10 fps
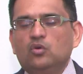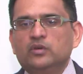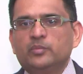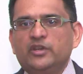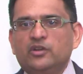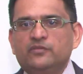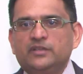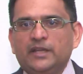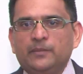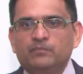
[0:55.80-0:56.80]
over a period of
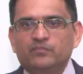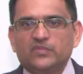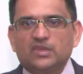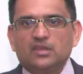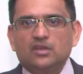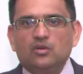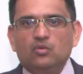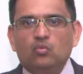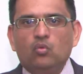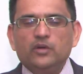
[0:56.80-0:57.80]
time.
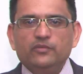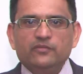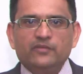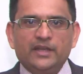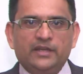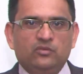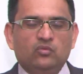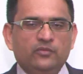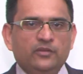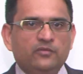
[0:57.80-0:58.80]
What we
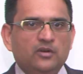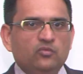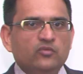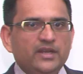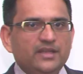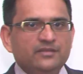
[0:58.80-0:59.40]
found very